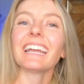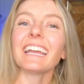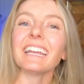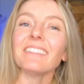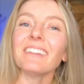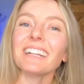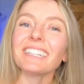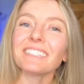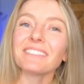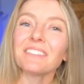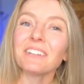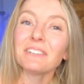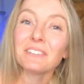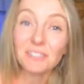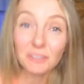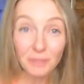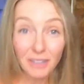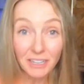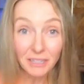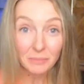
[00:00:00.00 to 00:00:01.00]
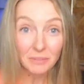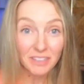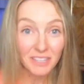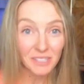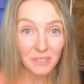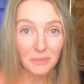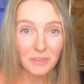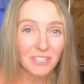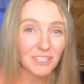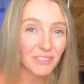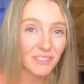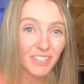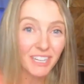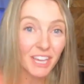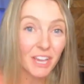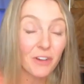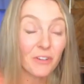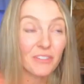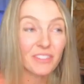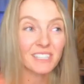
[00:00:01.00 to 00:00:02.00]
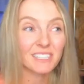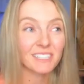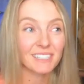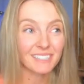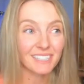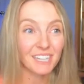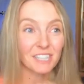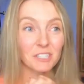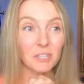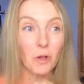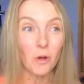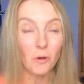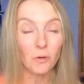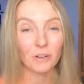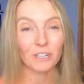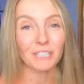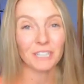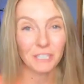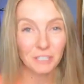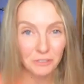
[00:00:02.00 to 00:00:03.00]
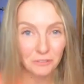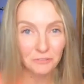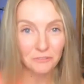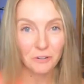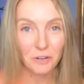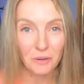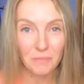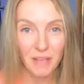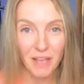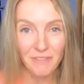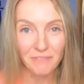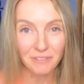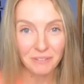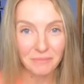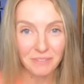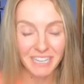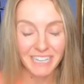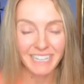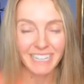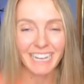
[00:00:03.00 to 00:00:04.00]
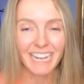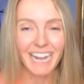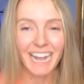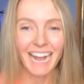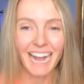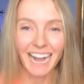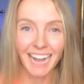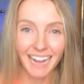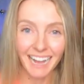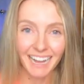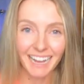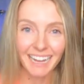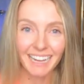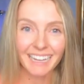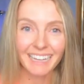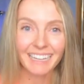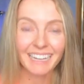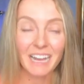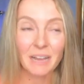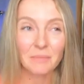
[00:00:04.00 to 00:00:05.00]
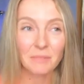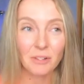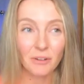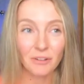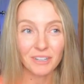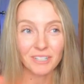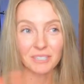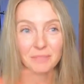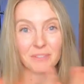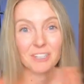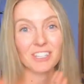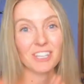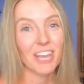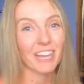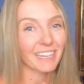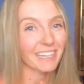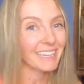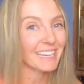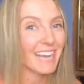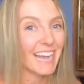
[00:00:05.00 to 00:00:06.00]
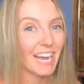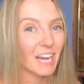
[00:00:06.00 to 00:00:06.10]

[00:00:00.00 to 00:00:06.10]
Hey WILDR folks, welcome to this week's video. This is a totally new format for me. I am going to be checking